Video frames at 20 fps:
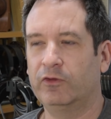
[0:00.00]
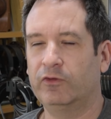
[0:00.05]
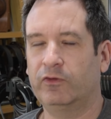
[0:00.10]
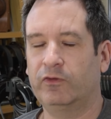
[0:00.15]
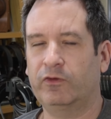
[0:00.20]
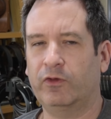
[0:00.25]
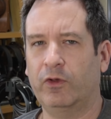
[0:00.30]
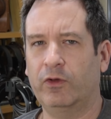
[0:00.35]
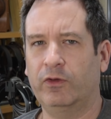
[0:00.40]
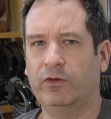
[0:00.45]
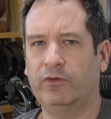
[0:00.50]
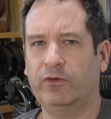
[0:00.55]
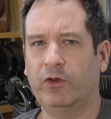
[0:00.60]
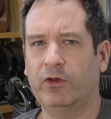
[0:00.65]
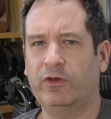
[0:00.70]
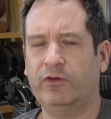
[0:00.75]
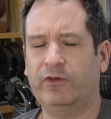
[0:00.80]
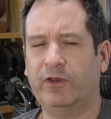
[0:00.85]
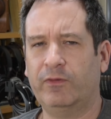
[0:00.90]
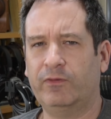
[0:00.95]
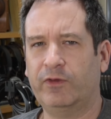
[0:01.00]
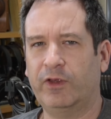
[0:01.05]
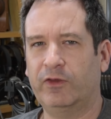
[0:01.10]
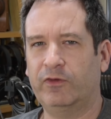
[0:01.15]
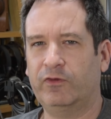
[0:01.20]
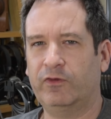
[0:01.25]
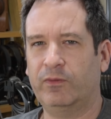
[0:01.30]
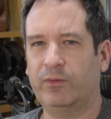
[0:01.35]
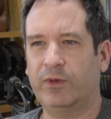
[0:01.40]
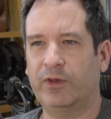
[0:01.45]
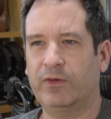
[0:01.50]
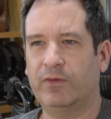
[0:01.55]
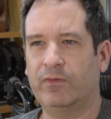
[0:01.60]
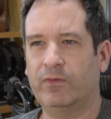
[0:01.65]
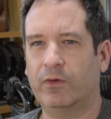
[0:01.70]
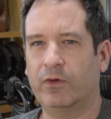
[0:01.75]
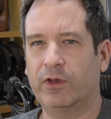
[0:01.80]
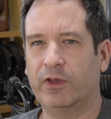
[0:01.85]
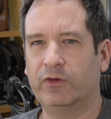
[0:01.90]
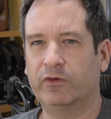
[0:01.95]
So Sony stuff tends to be
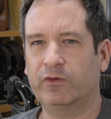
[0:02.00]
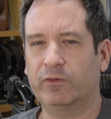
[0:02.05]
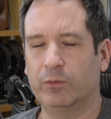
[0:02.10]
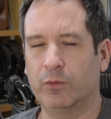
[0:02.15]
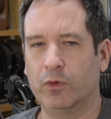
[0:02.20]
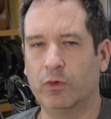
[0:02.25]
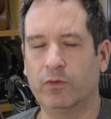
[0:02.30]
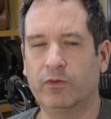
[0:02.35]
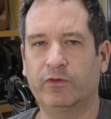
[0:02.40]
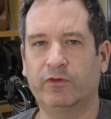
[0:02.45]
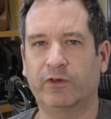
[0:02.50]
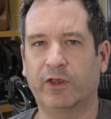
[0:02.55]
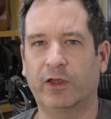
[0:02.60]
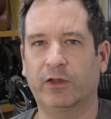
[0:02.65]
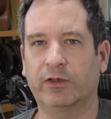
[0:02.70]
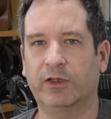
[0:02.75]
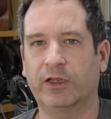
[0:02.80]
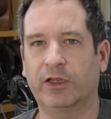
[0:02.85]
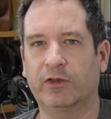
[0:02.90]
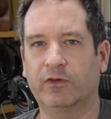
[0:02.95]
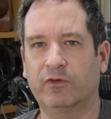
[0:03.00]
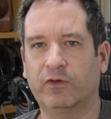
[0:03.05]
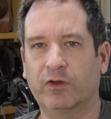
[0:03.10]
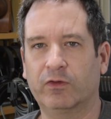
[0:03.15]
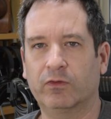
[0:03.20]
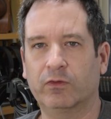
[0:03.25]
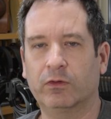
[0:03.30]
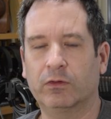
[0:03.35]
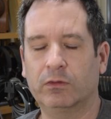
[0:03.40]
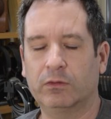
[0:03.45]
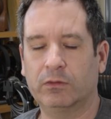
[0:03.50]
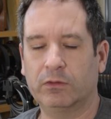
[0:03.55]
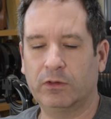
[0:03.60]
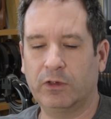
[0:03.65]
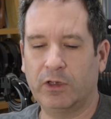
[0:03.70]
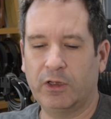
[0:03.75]
very smooth sounding in general.